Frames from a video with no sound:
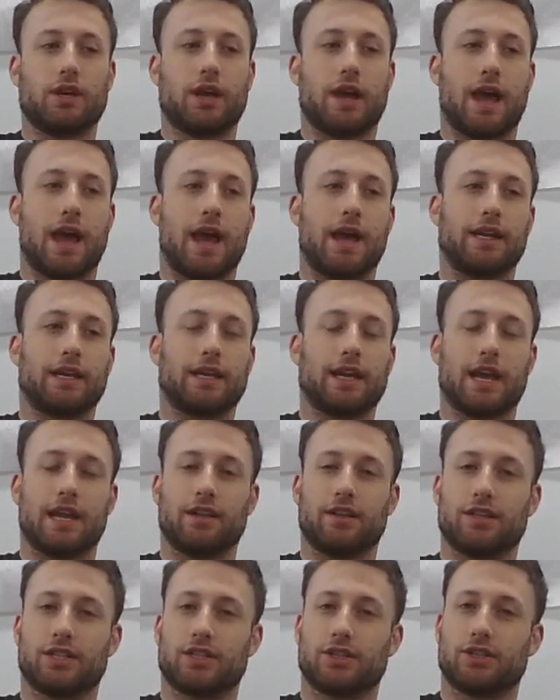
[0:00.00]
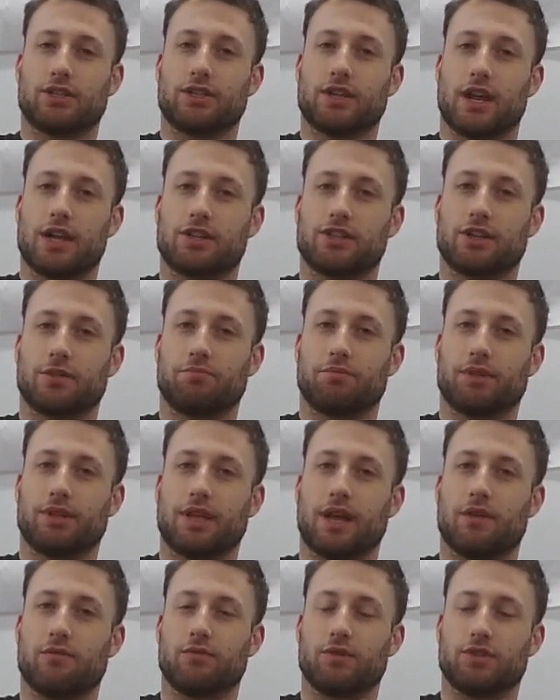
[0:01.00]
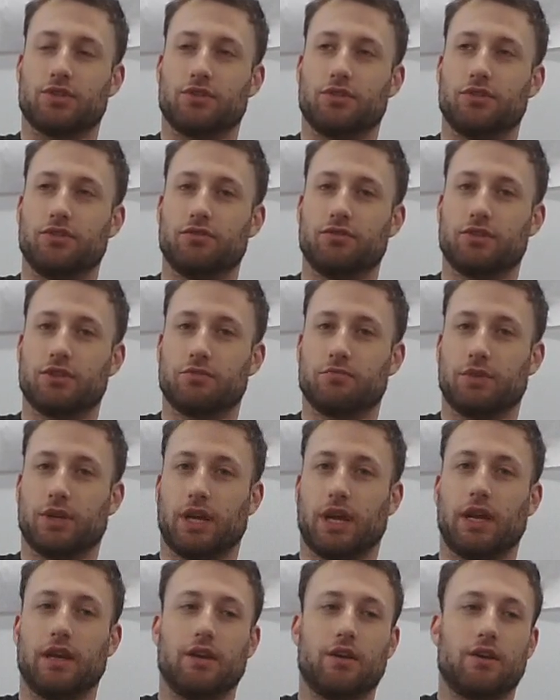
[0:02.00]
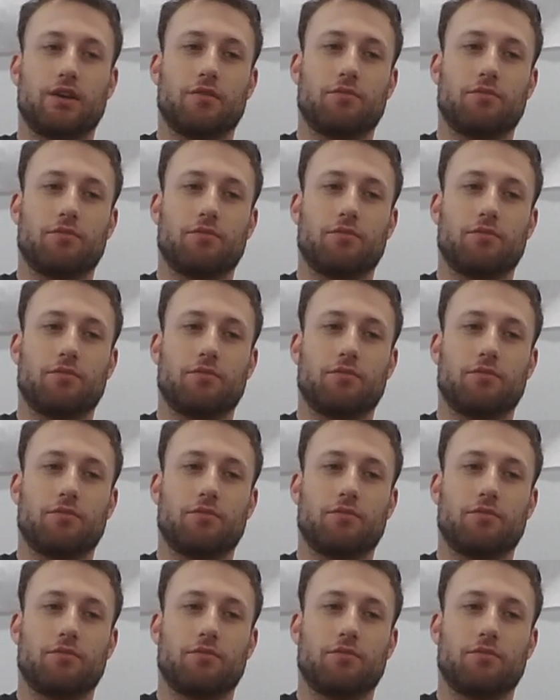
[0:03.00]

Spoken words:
And again, this is not something that was new to me,